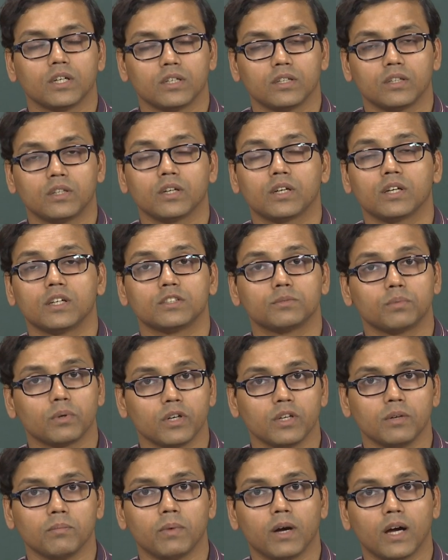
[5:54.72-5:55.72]
the
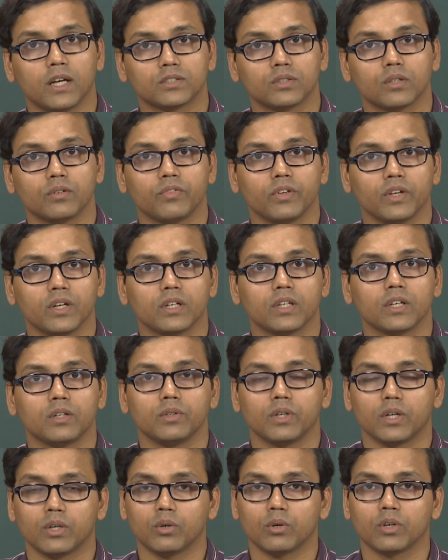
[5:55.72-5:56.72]
corresponding mass of air that
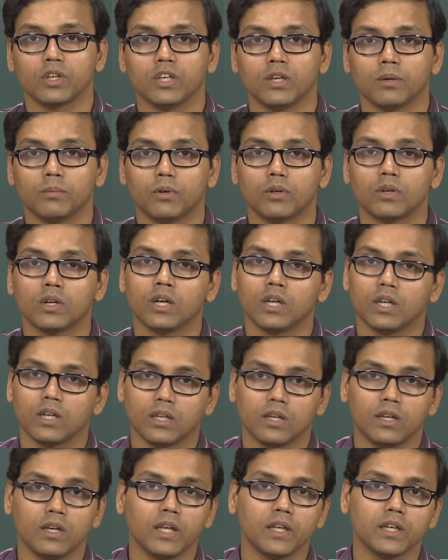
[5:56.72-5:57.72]
we are talking about
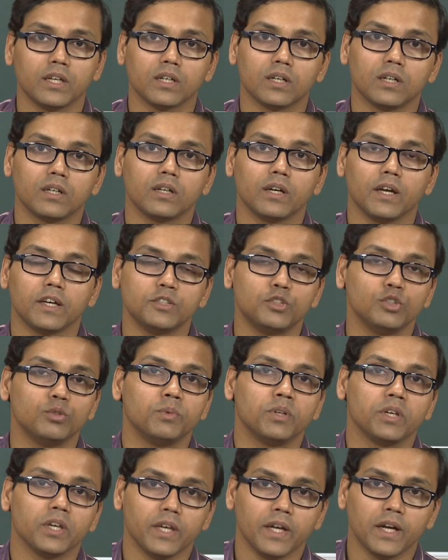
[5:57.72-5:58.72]
like uh,
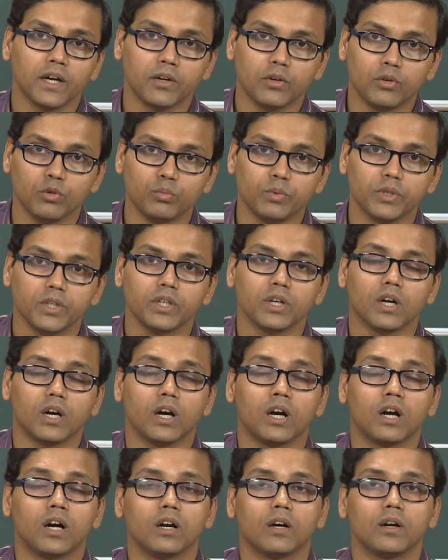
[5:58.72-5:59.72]
assuming air to be
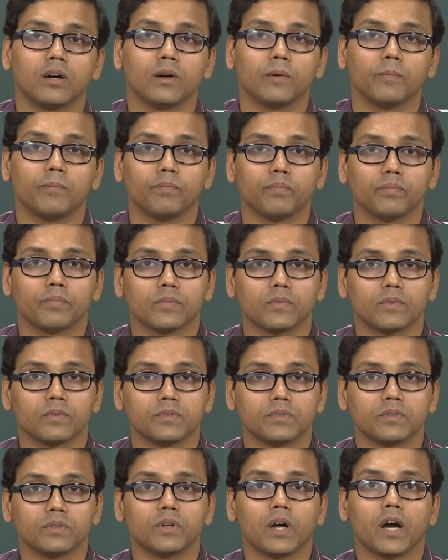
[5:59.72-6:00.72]
uh,
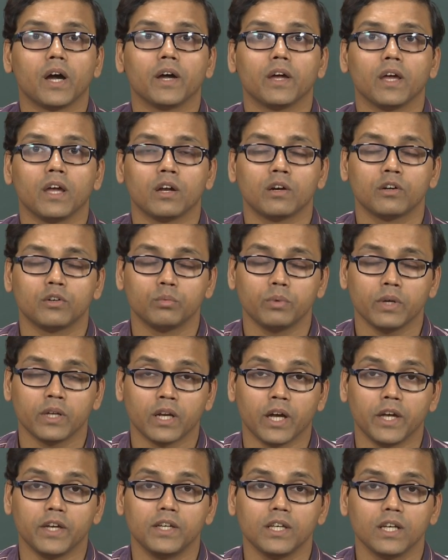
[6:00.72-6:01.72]
air to be
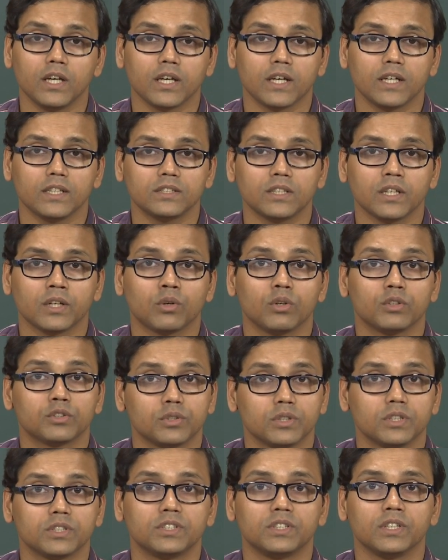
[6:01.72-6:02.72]
an ideal gas and
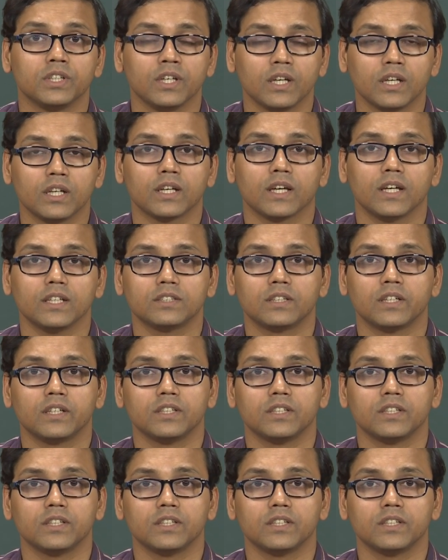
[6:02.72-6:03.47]
also a single gas that